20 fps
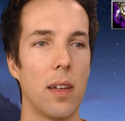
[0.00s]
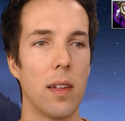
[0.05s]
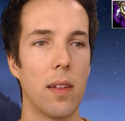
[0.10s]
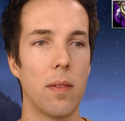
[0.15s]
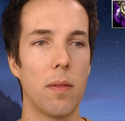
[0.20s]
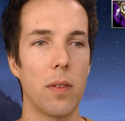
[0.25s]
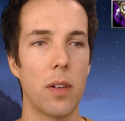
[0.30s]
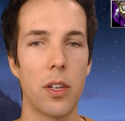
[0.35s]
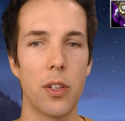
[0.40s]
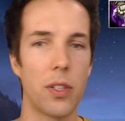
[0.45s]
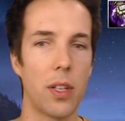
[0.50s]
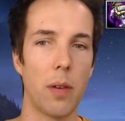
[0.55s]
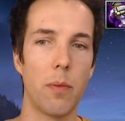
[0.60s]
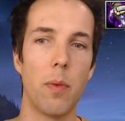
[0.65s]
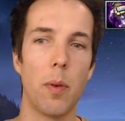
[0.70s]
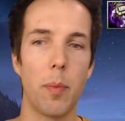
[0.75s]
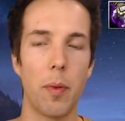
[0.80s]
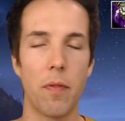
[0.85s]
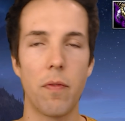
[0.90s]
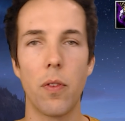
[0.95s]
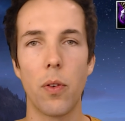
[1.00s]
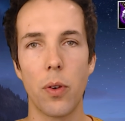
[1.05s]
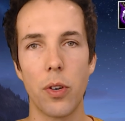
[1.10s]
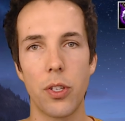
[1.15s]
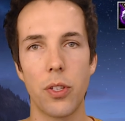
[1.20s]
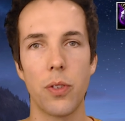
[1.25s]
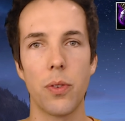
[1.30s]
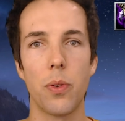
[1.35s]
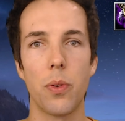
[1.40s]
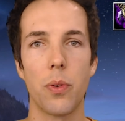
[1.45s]
because then we'll be
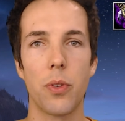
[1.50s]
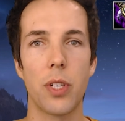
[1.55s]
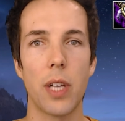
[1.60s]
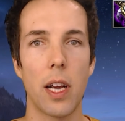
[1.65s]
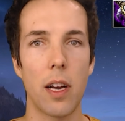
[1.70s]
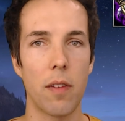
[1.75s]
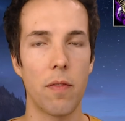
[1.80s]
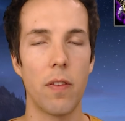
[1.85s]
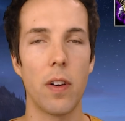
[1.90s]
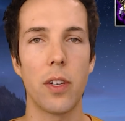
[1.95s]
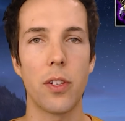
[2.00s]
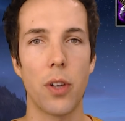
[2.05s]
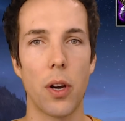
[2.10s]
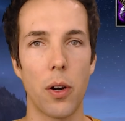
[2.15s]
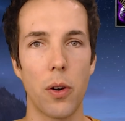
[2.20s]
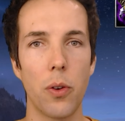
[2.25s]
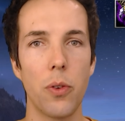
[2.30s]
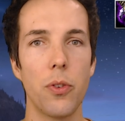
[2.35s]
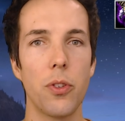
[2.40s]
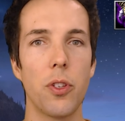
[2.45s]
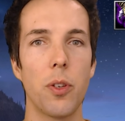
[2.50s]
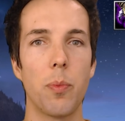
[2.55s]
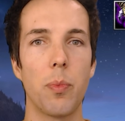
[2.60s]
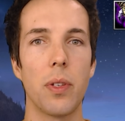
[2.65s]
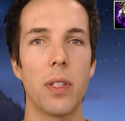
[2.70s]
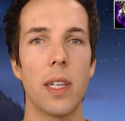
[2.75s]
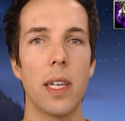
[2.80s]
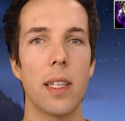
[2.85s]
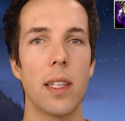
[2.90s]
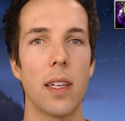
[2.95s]
forced to sacrifice our ghouls to
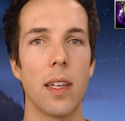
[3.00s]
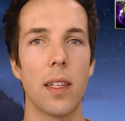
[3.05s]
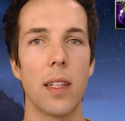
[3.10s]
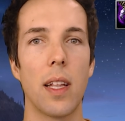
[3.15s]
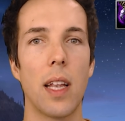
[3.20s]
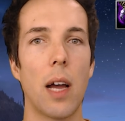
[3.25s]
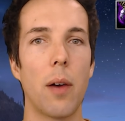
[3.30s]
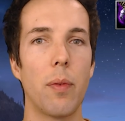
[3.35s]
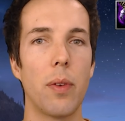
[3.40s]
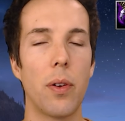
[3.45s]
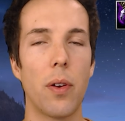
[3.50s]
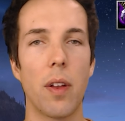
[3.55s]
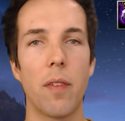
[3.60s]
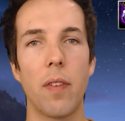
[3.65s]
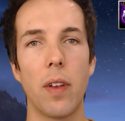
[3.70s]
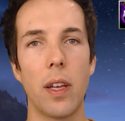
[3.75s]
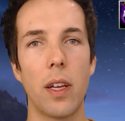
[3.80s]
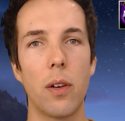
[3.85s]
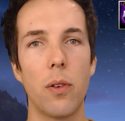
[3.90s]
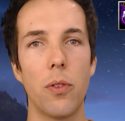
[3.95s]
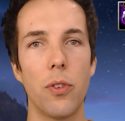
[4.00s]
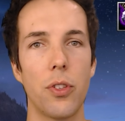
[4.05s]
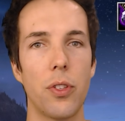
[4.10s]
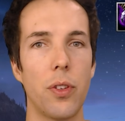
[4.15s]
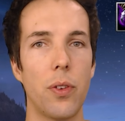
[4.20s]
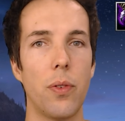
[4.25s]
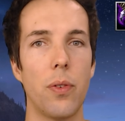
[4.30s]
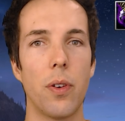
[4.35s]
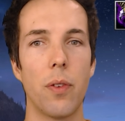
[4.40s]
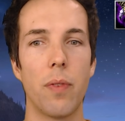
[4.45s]
protect it. Now we don't have any ghouls
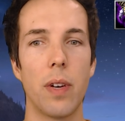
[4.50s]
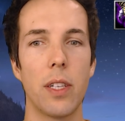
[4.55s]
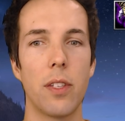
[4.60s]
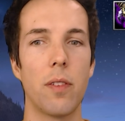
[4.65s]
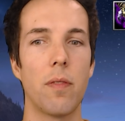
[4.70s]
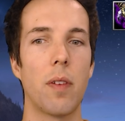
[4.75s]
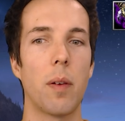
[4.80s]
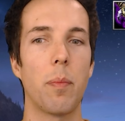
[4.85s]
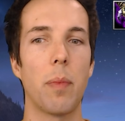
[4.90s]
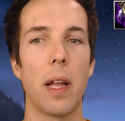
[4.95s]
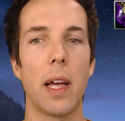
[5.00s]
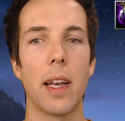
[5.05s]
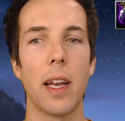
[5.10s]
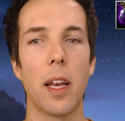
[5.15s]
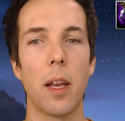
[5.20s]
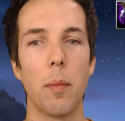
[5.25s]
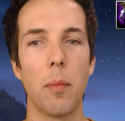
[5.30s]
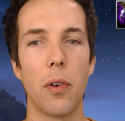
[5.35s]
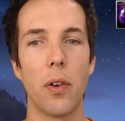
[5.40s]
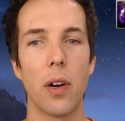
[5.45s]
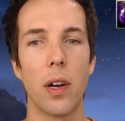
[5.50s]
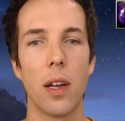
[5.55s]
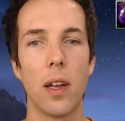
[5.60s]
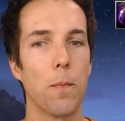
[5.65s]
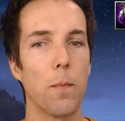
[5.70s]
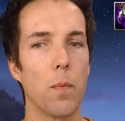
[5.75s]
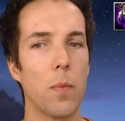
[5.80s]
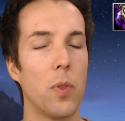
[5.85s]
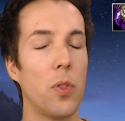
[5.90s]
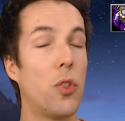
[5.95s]
to do the rest of our plan anymore.
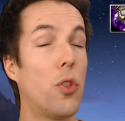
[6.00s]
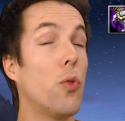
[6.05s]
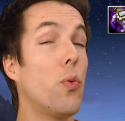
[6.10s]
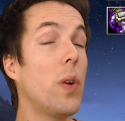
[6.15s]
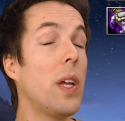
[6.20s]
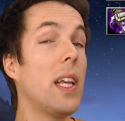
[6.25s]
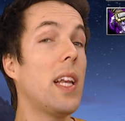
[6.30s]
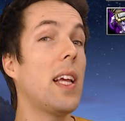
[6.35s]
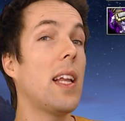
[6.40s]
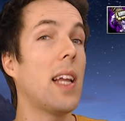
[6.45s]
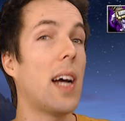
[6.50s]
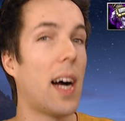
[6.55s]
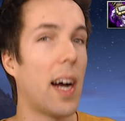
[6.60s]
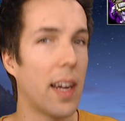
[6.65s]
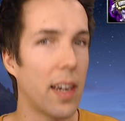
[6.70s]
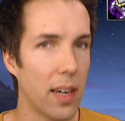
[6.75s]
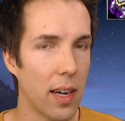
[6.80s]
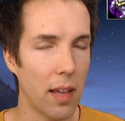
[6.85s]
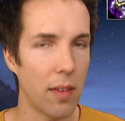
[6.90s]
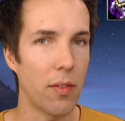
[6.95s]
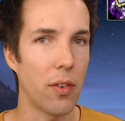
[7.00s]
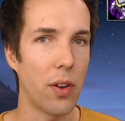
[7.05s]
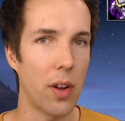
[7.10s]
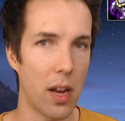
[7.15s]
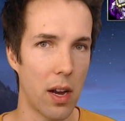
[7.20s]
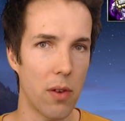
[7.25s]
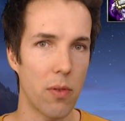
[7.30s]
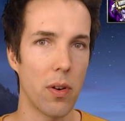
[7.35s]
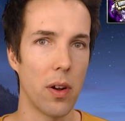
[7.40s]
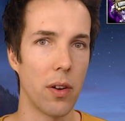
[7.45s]
Do we need higher level
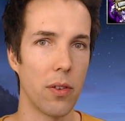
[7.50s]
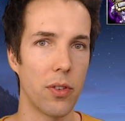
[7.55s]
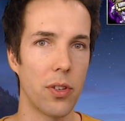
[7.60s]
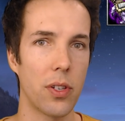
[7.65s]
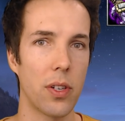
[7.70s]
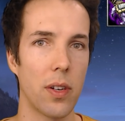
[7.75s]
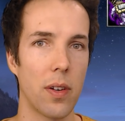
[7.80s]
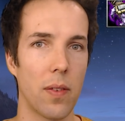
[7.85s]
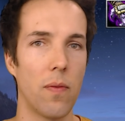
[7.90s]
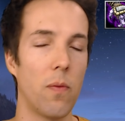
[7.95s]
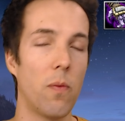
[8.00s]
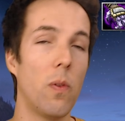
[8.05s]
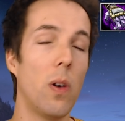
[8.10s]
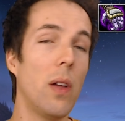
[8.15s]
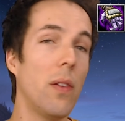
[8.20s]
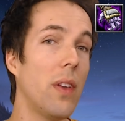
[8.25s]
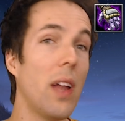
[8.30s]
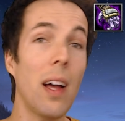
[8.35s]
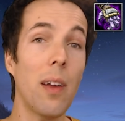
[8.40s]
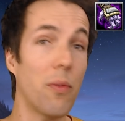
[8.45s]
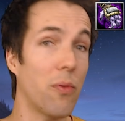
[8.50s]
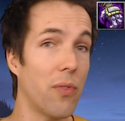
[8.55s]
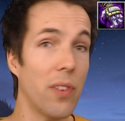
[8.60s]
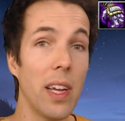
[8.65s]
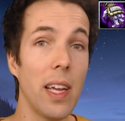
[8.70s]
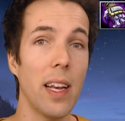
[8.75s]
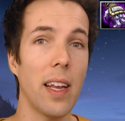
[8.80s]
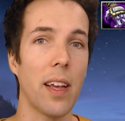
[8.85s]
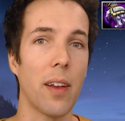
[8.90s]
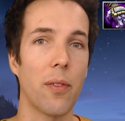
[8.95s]
heroes? Well, not
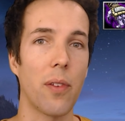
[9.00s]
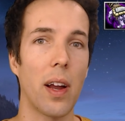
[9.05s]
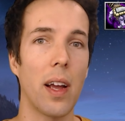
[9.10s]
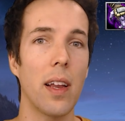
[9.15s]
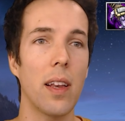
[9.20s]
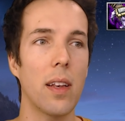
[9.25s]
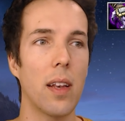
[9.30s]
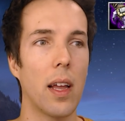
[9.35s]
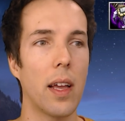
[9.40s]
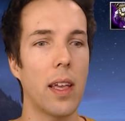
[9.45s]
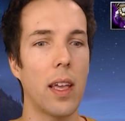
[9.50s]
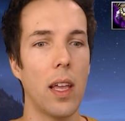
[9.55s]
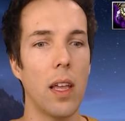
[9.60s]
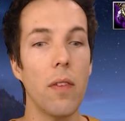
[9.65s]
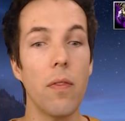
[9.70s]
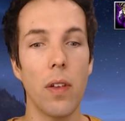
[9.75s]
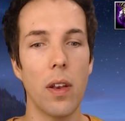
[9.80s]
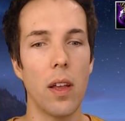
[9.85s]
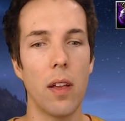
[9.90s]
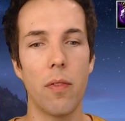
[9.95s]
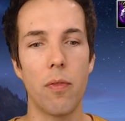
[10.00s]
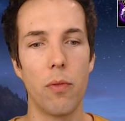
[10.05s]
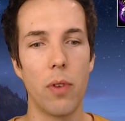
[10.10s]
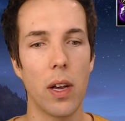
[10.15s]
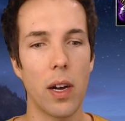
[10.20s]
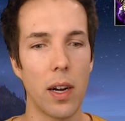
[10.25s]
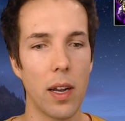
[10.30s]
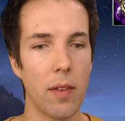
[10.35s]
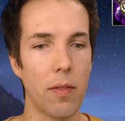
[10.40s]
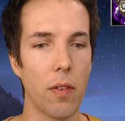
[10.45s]
really, right? Like, even if
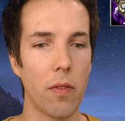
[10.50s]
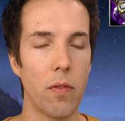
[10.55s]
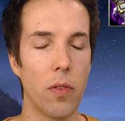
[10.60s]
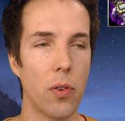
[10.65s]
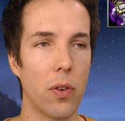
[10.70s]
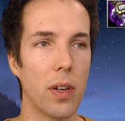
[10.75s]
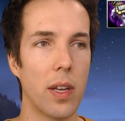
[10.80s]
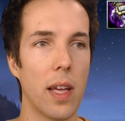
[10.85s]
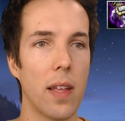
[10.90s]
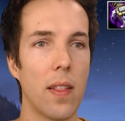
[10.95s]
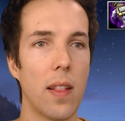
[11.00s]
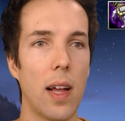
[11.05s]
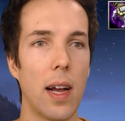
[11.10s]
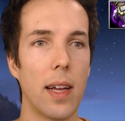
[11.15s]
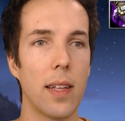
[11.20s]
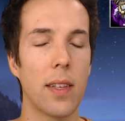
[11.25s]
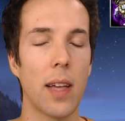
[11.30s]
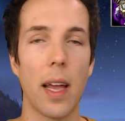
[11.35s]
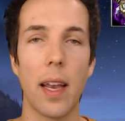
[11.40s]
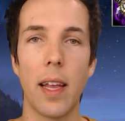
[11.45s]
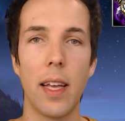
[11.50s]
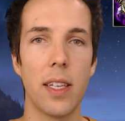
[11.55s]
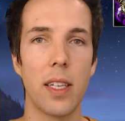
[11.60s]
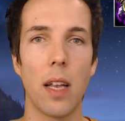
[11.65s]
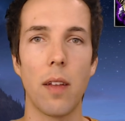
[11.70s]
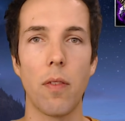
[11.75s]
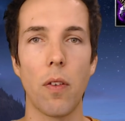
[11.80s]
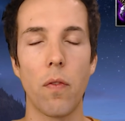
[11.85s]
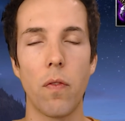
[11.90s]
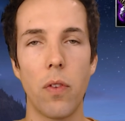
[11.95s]
we are level 4 Death Knight and
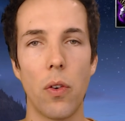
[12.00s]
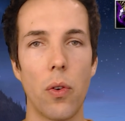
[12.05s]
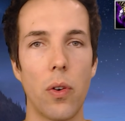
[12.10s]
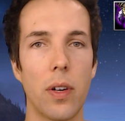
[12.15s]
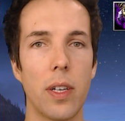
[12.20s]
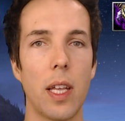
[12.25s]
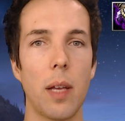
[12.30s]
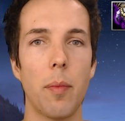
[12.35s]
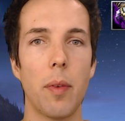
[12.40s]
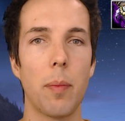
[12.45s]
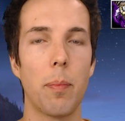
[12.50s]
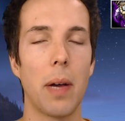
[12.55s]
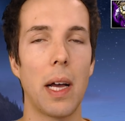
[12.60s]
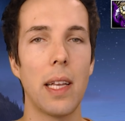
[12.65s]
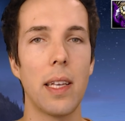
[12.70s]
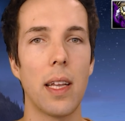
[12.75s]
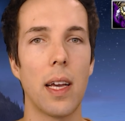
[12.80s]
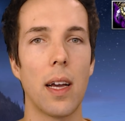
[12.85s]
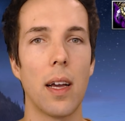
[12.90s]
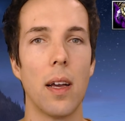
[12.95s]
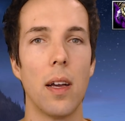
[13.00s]
he's level 4 Demon Panda